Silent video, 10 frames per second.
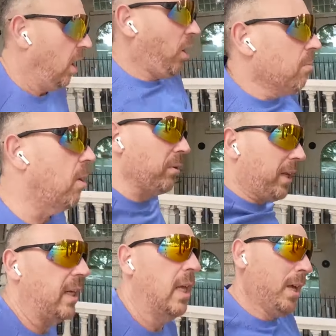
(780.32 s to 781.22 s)
all
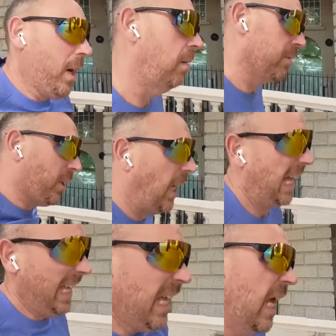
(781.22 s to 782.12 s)
morning I was
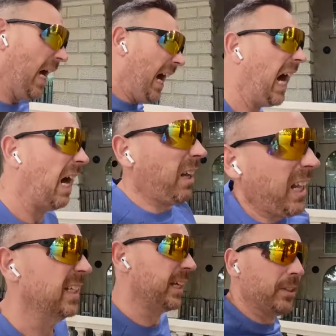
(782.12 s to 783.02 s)
like, oh,
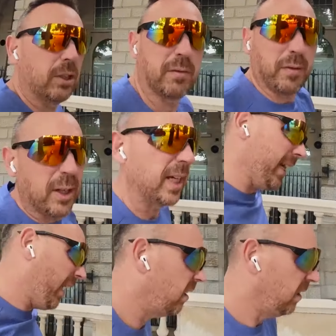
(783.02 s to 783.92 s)
I'll only go and do
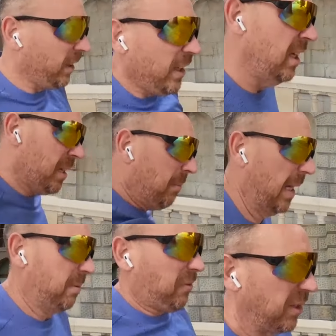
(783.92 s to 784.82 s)
3,
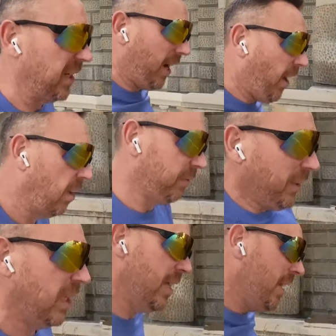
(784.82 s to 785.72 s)
maybe 3.5,
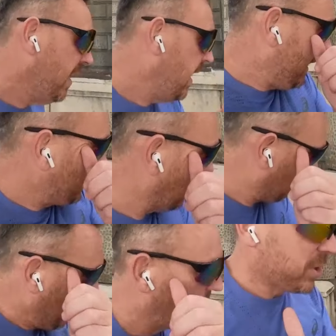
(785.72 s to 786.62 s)
and it don't
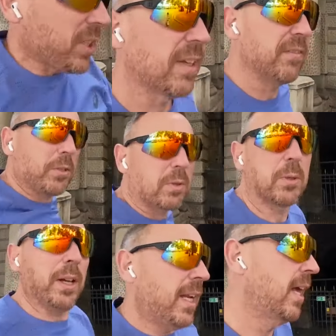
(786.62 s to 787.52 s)
matter, what's the difference
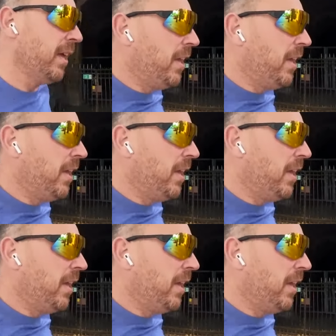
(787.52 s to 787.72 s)
between